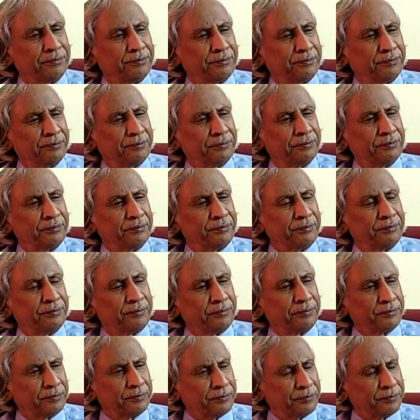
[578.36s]
Sir, during
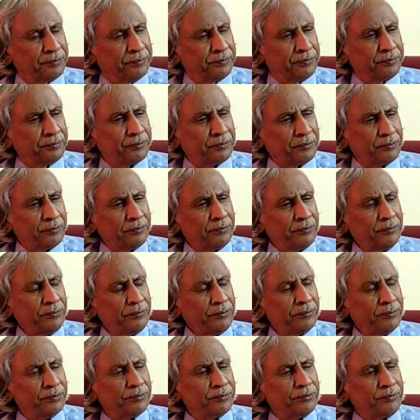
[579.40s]
this time of
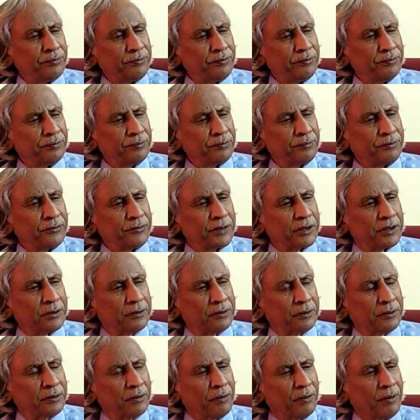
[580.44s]
COVID, where all
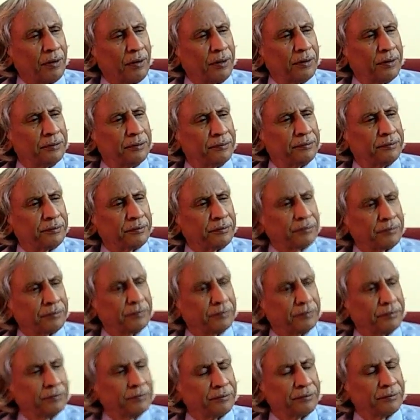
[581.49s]
do you recommend this
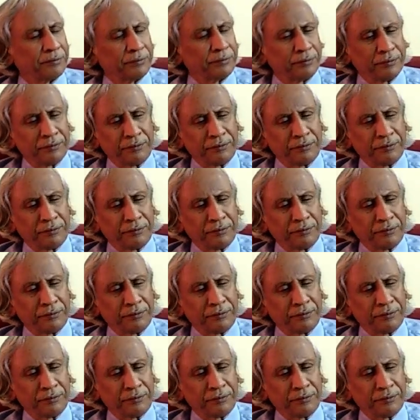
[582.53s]
product?